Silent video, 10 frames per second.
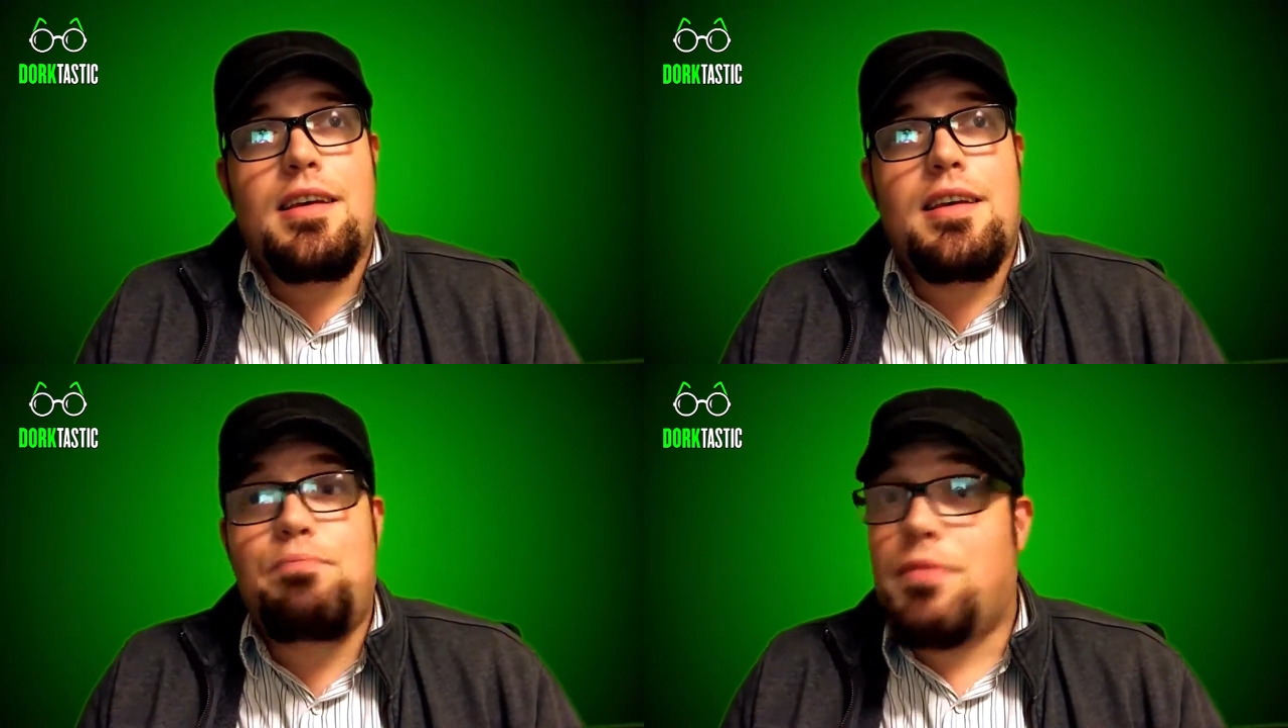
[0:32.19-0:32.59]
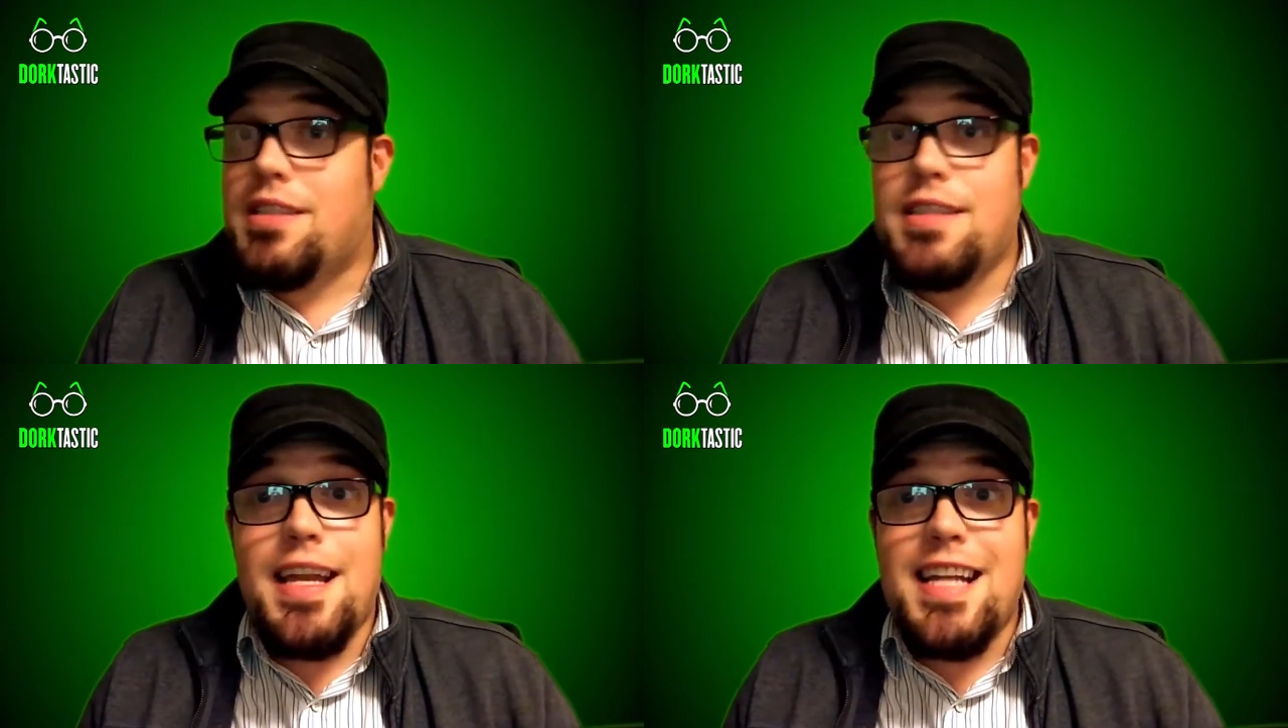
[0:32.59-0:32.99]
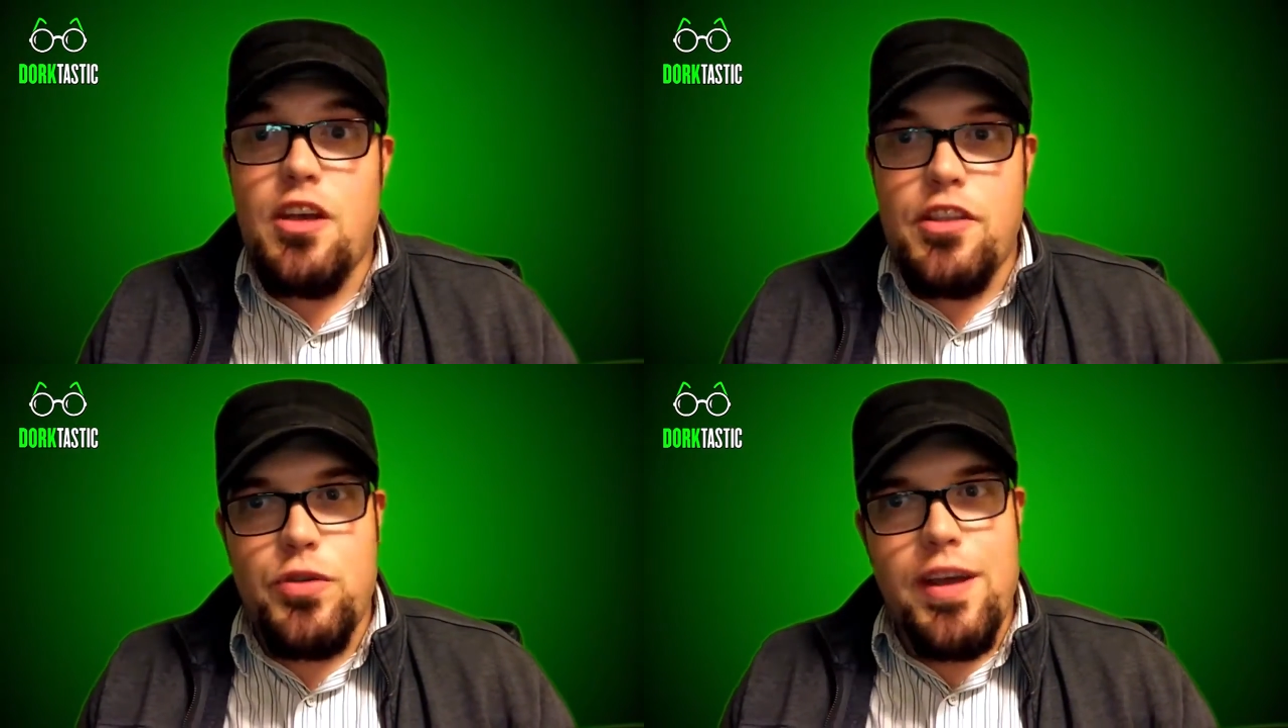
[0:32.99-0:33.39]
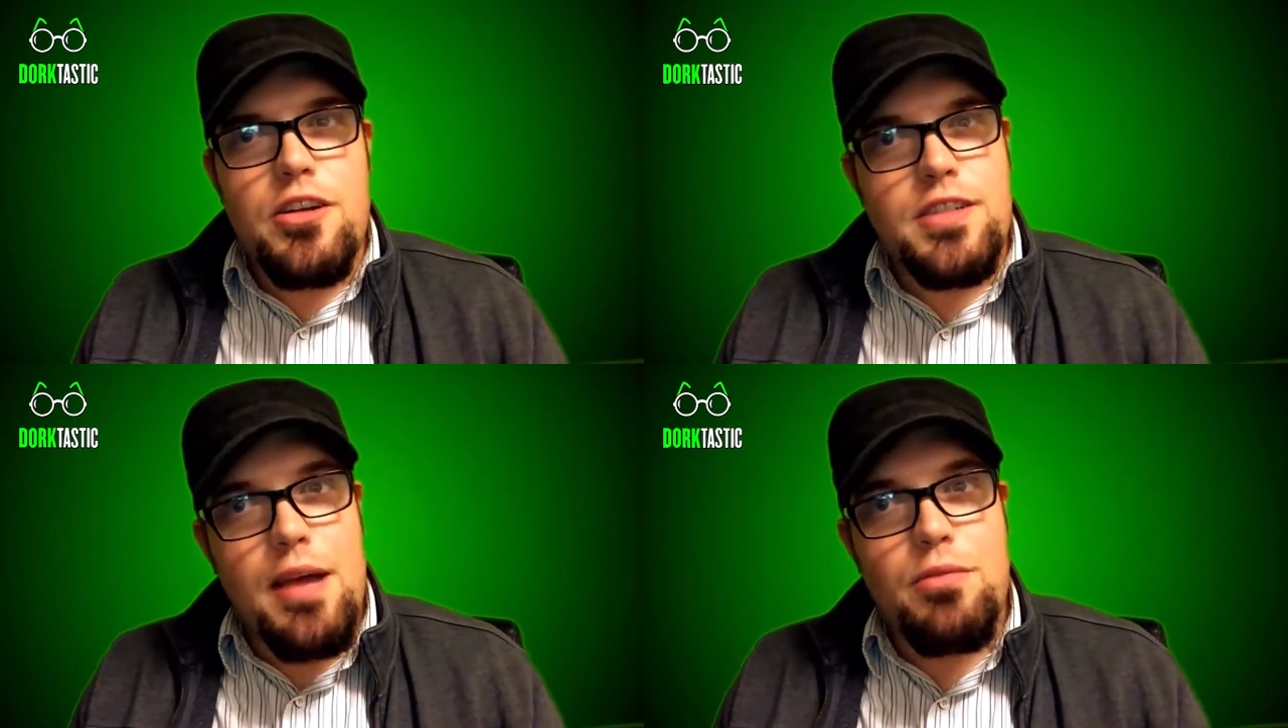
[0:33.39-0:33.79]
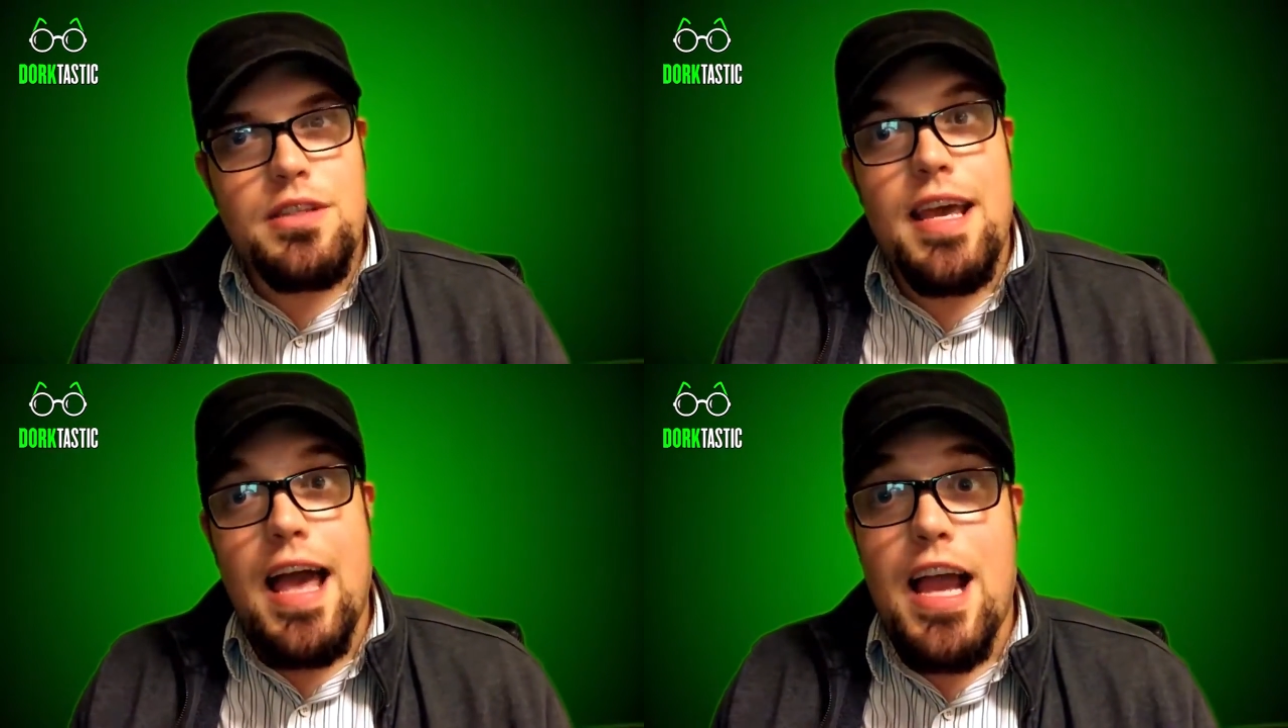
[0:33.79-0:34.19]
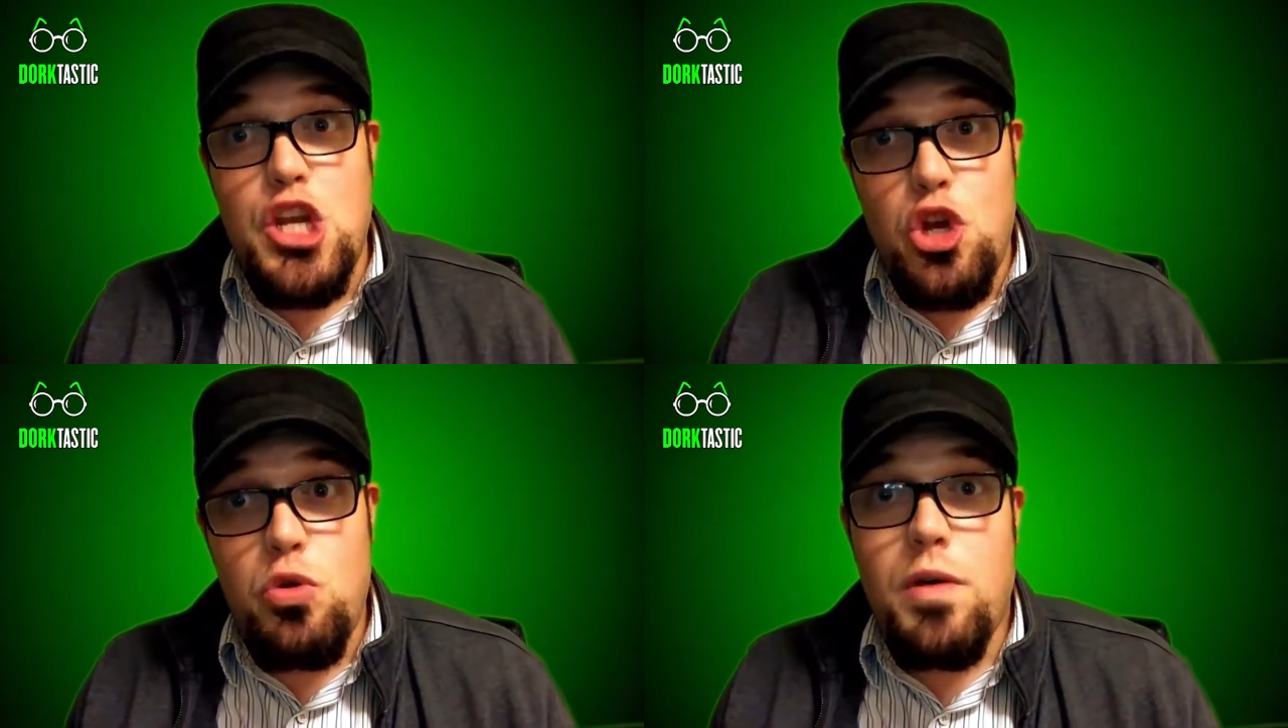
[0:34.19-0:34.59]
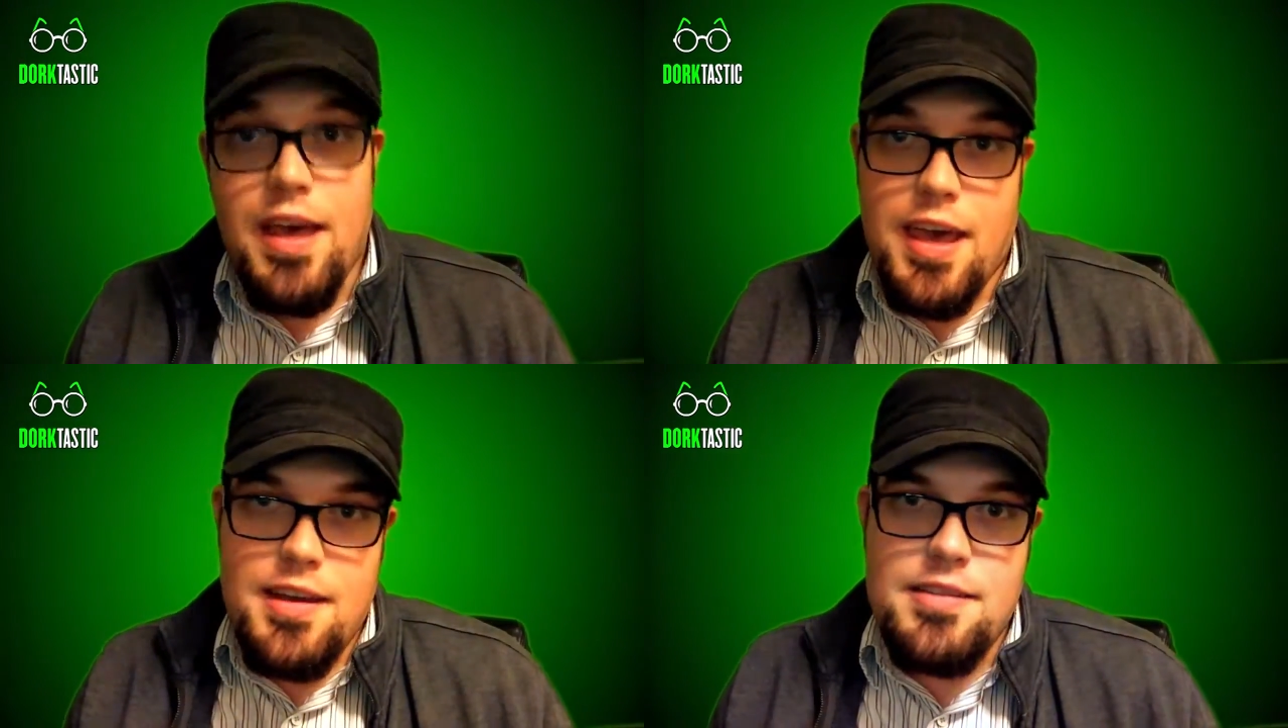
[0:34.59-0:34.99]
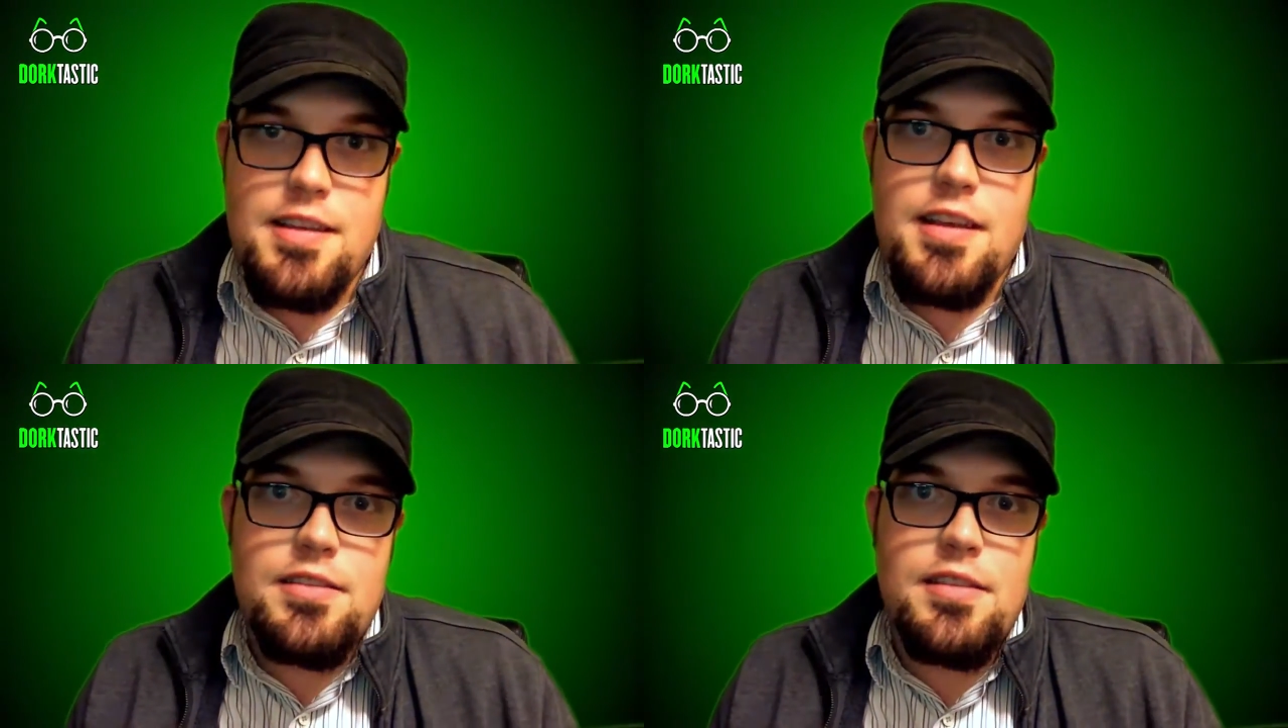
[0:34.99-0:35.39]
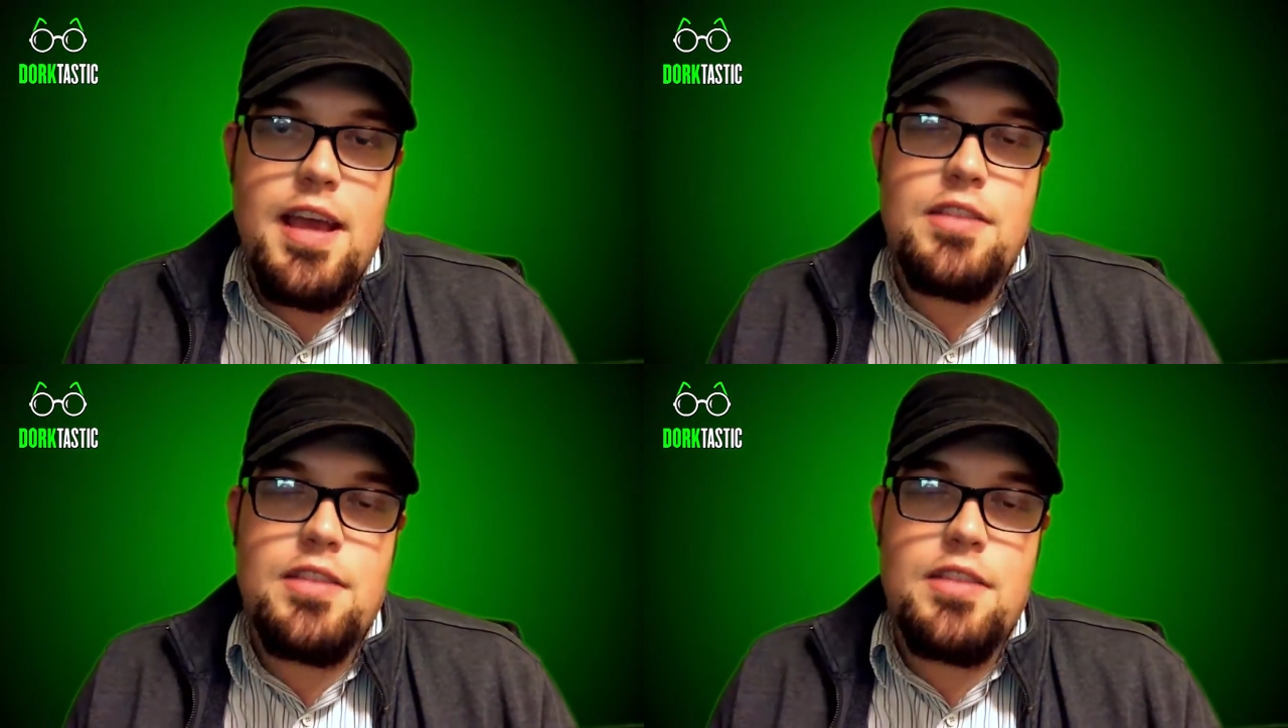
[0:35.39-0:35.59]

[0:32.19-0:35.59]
The second I saw the trailers, I was like, I knew I had to see this.